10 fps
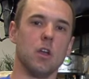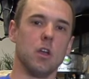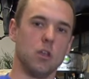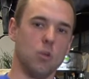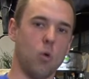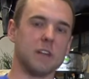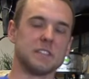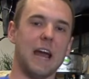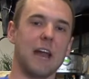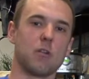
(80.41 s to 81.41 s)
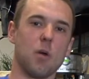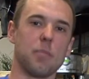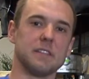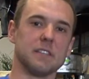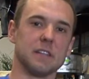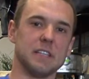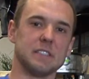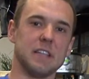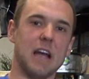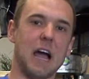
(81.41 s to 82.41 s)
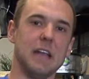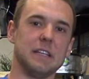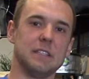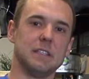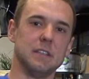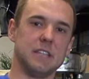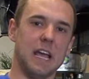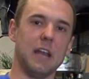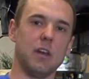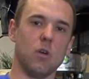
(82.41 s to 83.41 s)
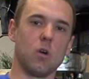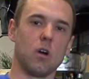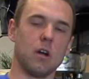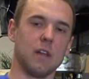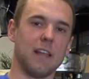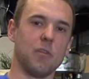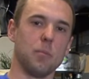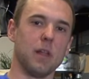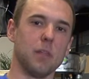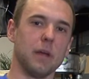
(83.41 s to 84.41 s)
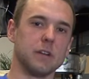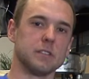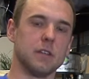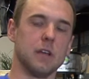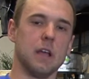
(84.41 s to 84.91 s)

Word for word: you want a static rope that's at least 9, 10, or 11 millimeters.